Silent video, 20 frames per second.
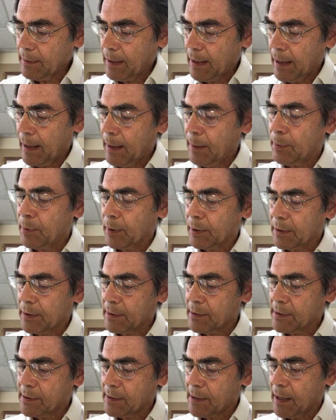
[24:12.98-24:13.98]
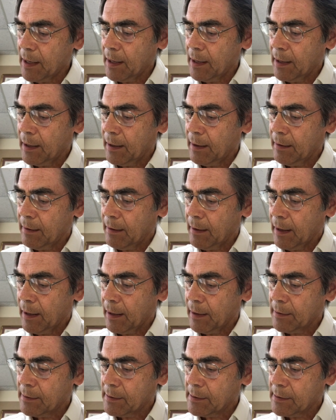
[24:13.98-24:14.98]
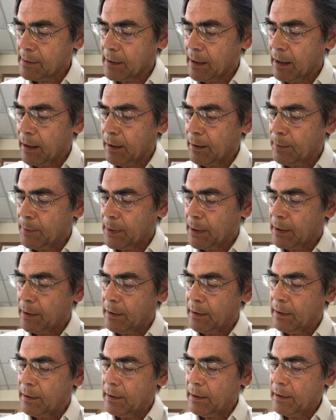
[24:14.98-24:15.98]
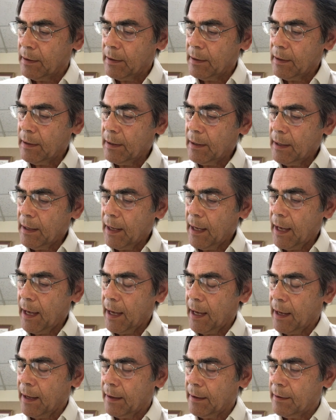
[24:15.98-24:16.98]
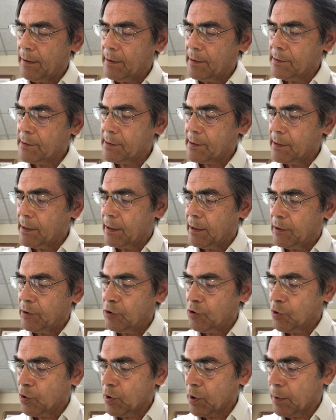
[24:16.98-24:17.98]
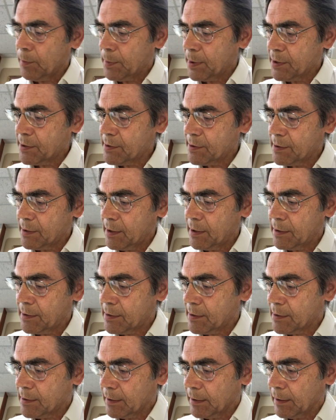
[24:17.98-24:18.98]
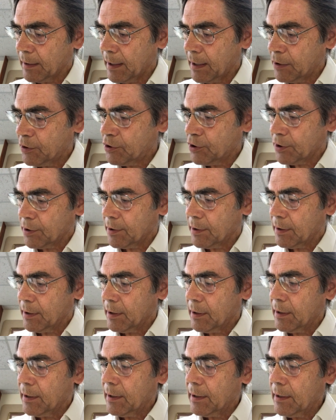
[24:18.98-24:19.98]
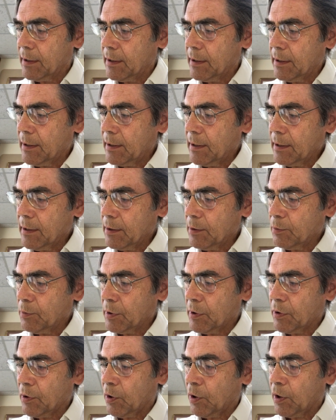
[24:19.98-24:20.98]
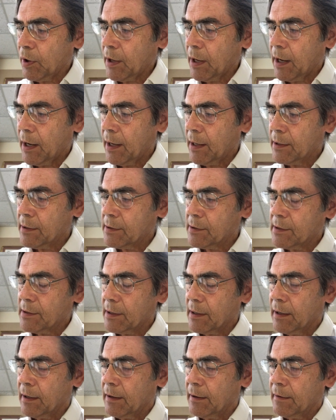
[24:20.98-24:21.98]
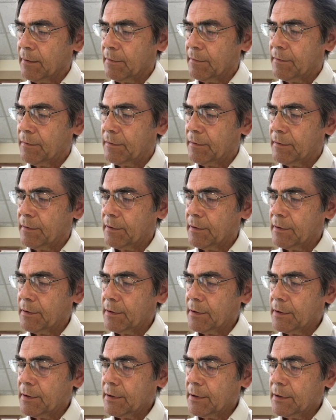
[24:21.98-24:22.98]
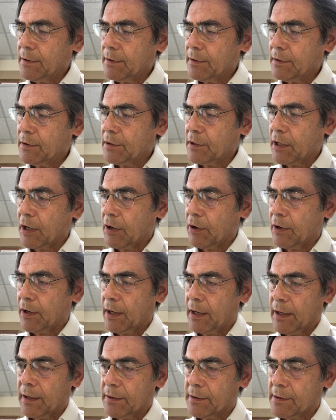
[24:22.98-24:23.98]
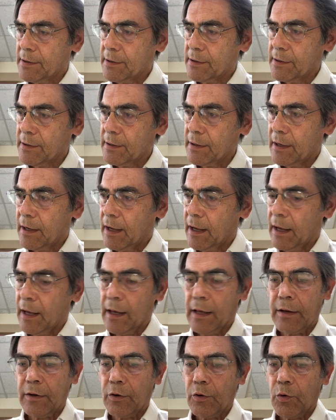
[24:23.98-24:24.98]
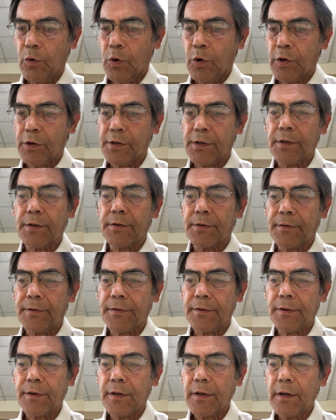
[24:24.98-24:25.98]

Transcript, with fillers: able to say that Solomon had this enormous installation with all kinds of chariots and horses.